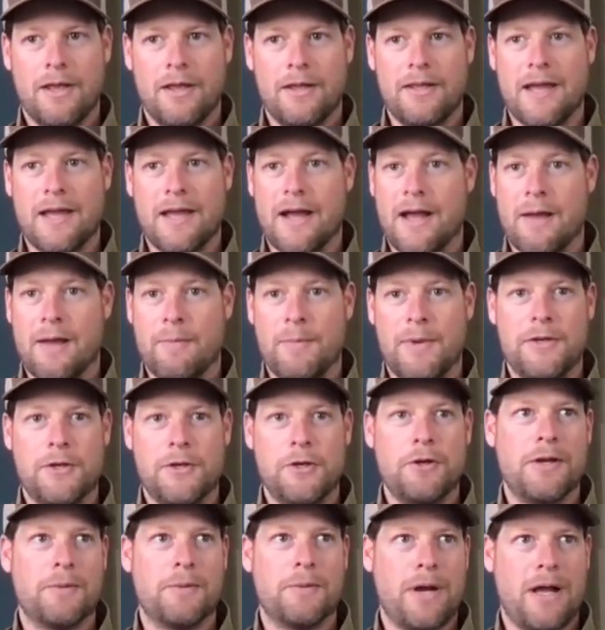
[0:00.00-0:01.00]
yeah, I mean,
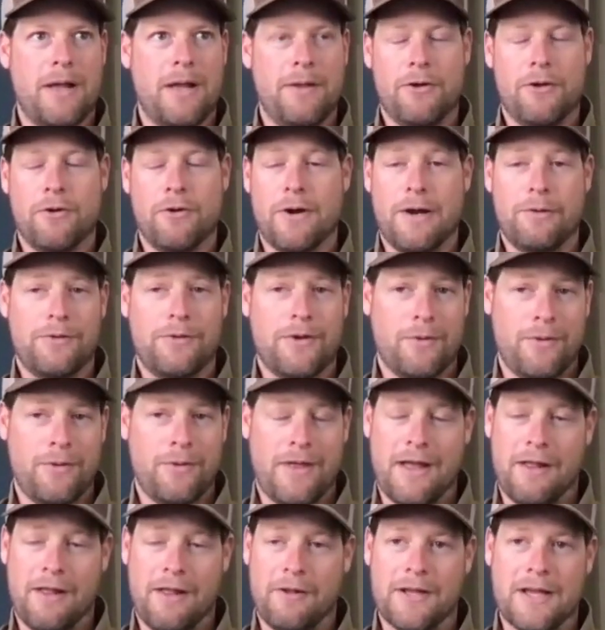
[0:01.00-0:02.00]
you could probably go out there with
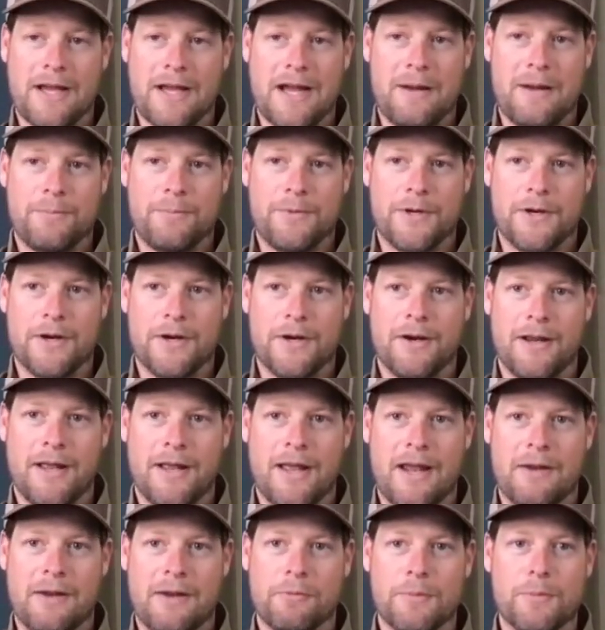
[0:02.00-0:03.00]
a helicopter
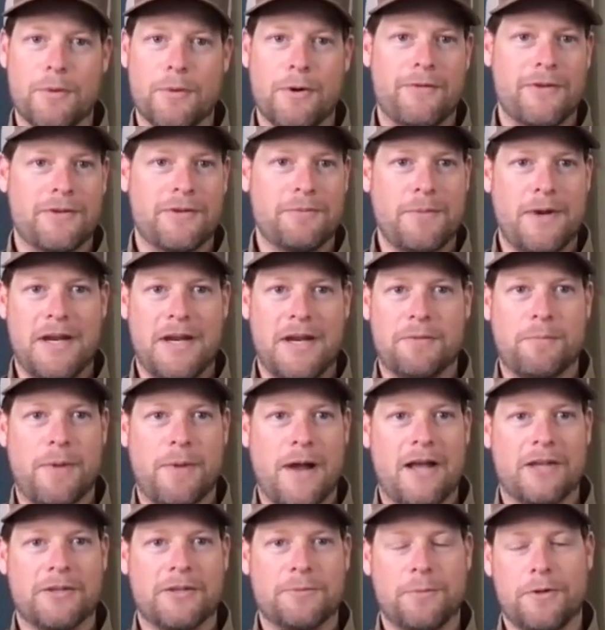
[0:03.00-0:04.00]
and remove as many as
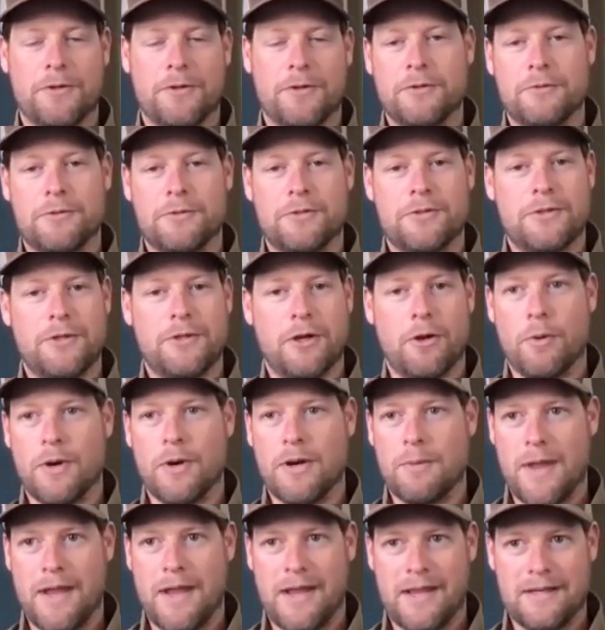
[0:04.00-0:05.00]
possible, and you still
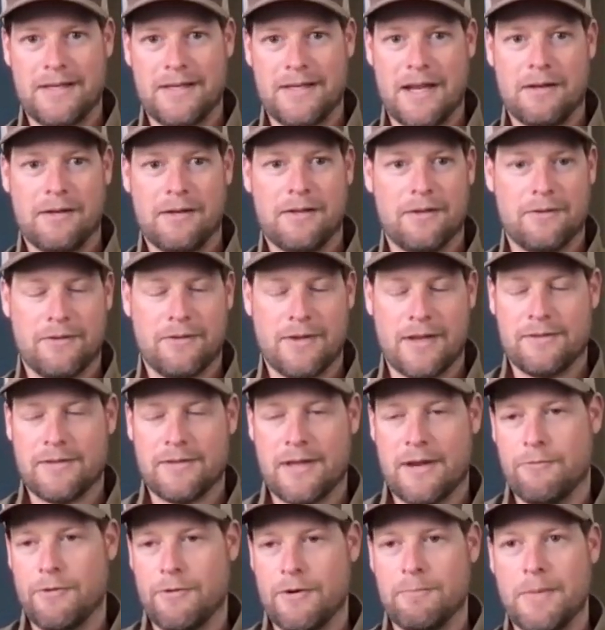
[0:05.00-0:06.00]
wouldn't make a dent because, as
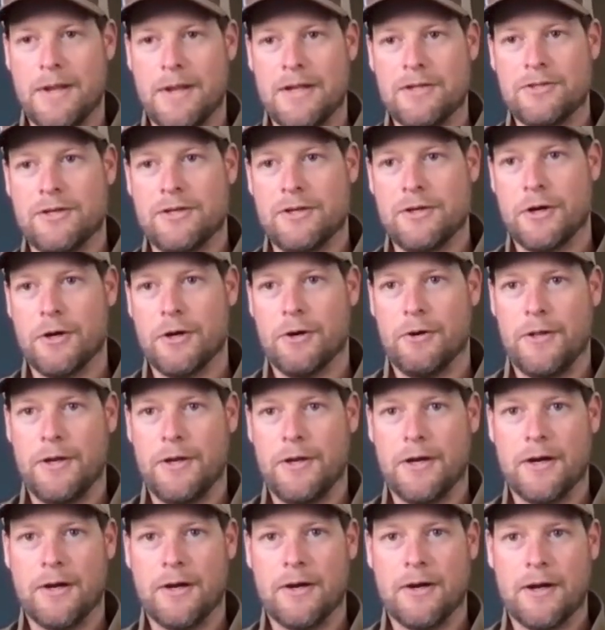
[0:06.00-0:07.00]
Everett mentioned
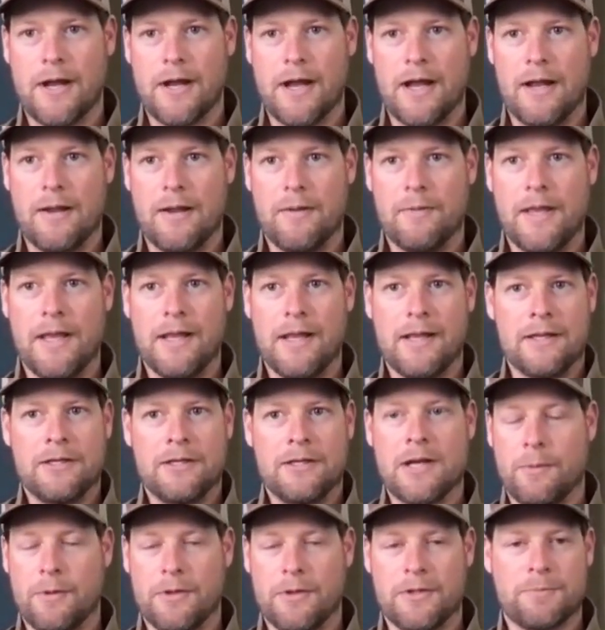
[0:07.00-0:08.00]
earlier, it can
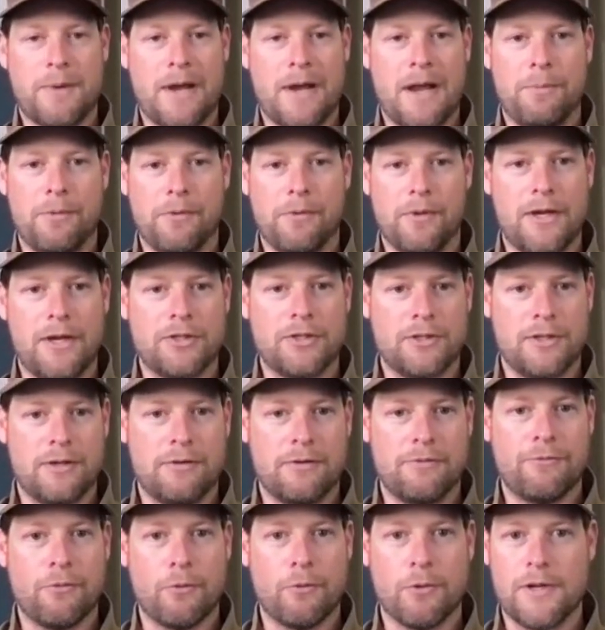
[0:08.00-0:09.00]
double its population
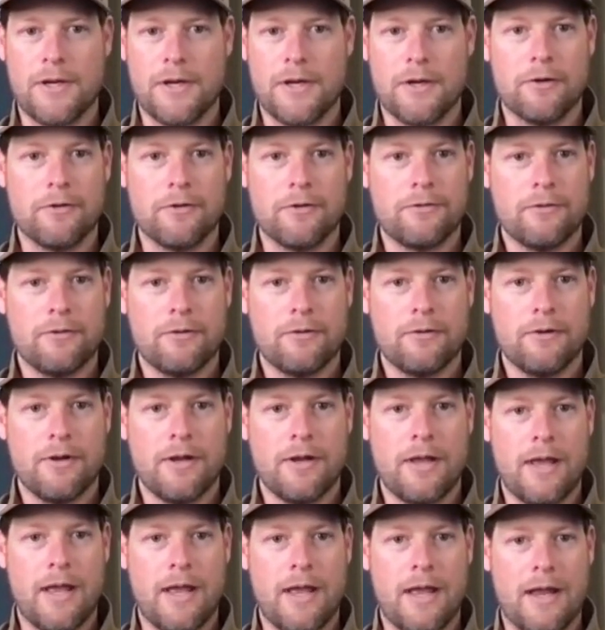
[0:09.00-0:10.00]
in 4 years.
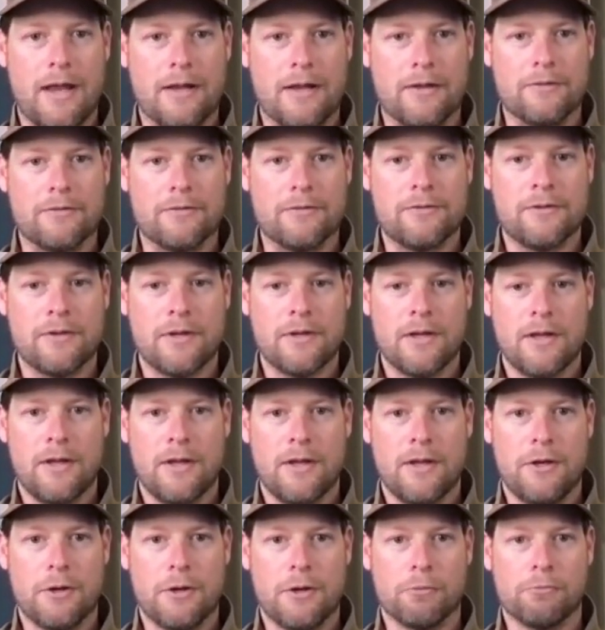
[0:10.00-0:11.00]
And,
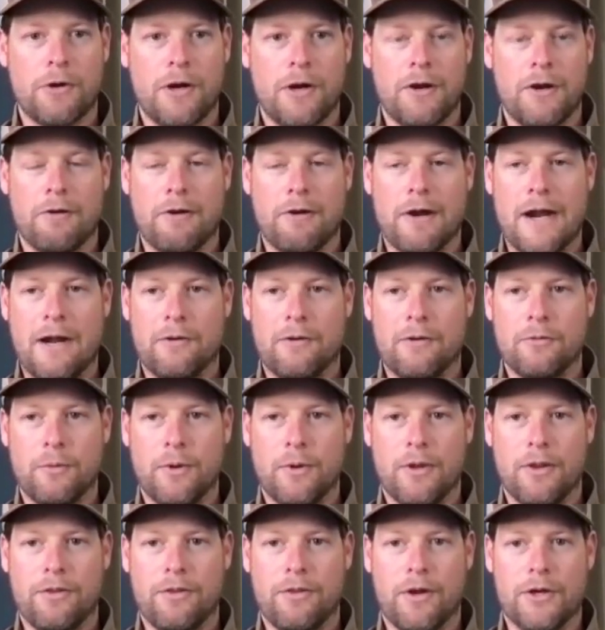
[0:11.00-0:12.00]
running around
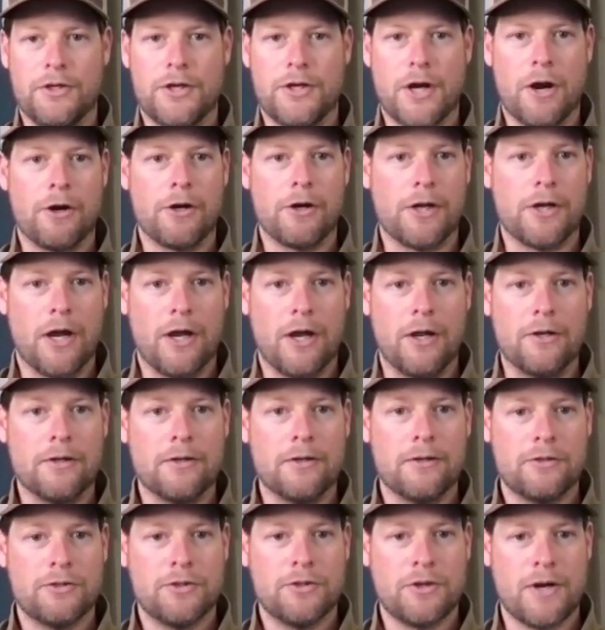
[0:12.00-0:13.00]
with a dart
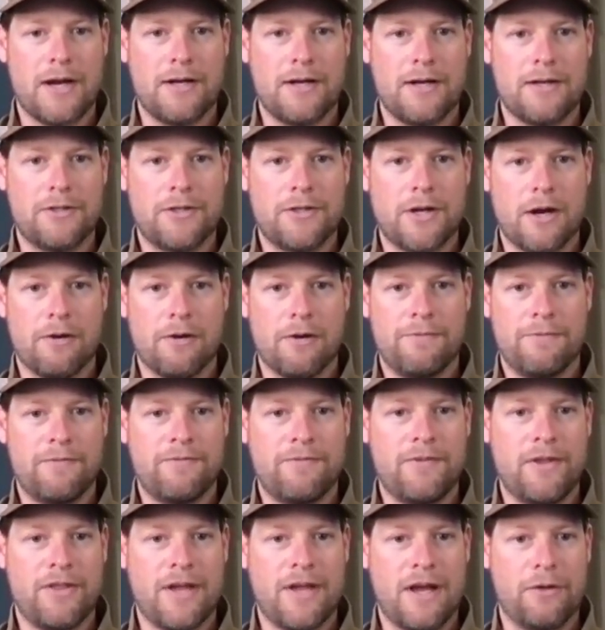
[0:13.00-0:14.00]
gun trying to dart
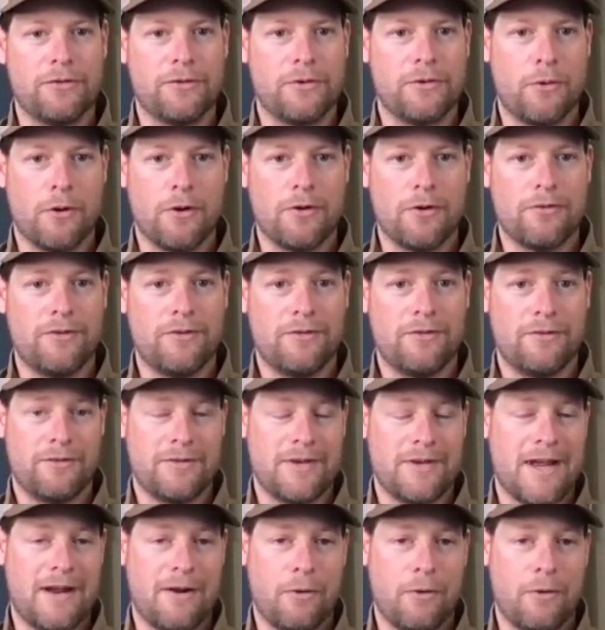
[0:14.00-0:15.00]
50,000 horses
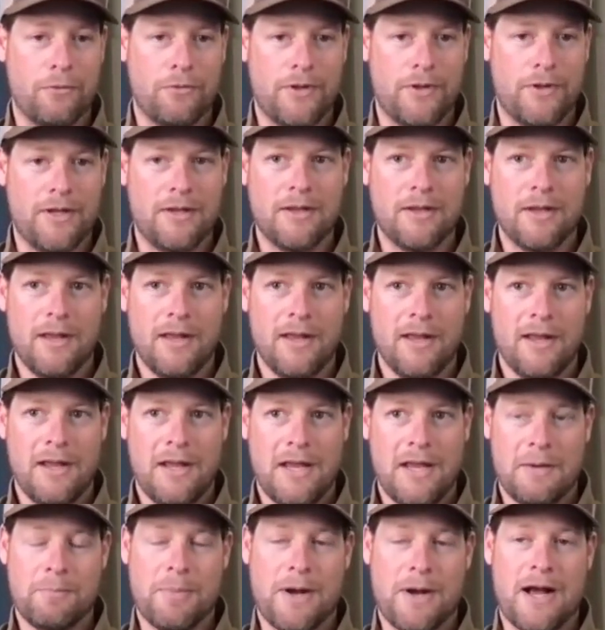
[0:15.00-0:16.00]
is not only
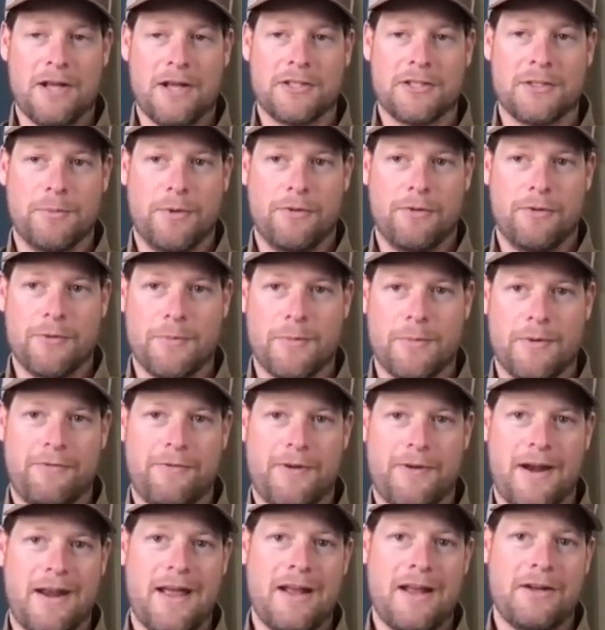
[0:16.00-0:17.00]
impossible from a
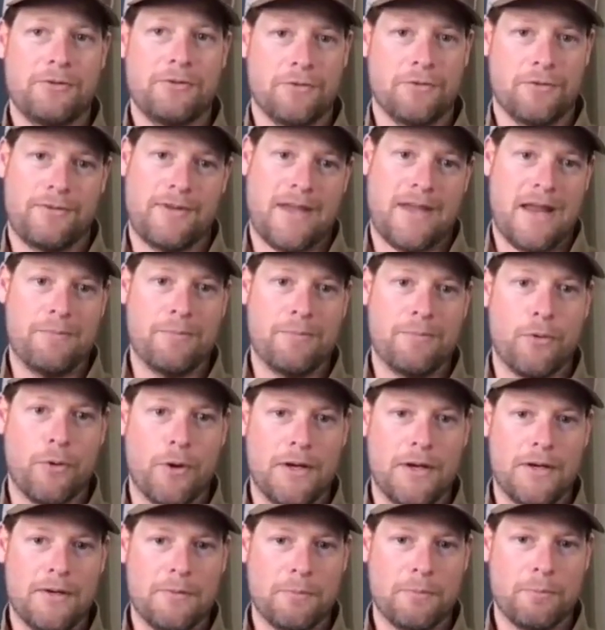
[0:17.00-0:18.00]
financial
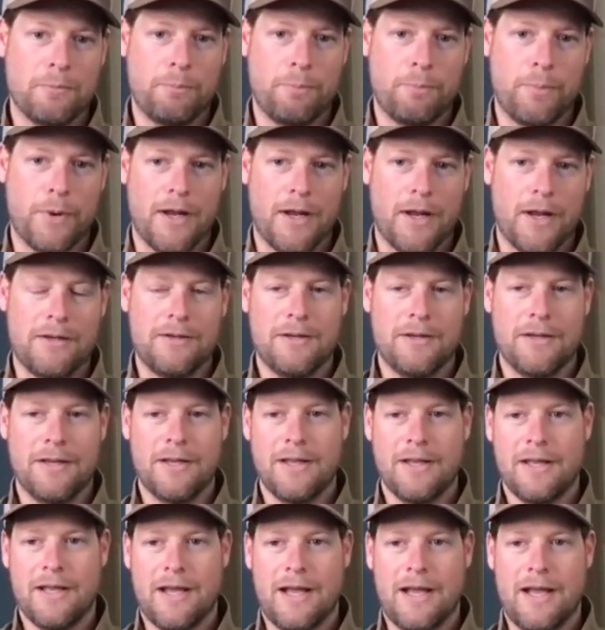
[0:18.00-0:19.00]
standpoint, but
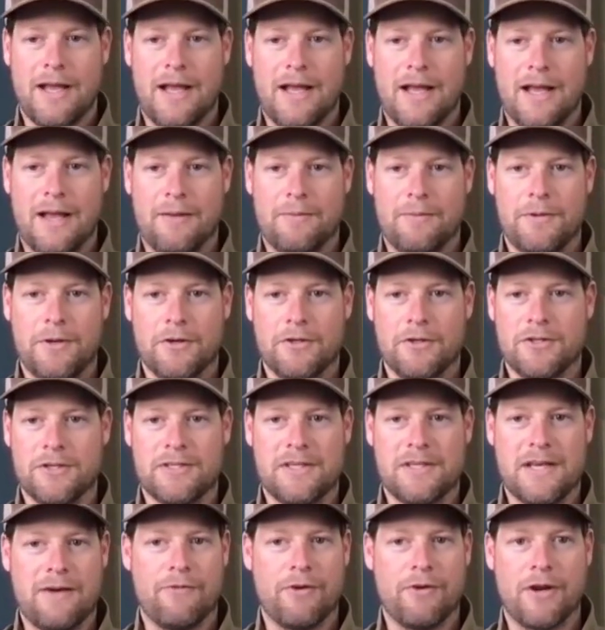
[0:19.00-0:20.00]
you're
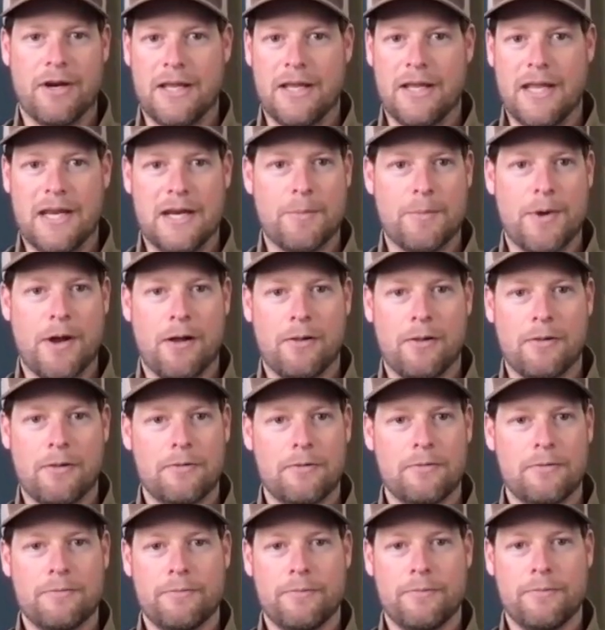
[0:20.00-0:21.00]
just never going to get them all.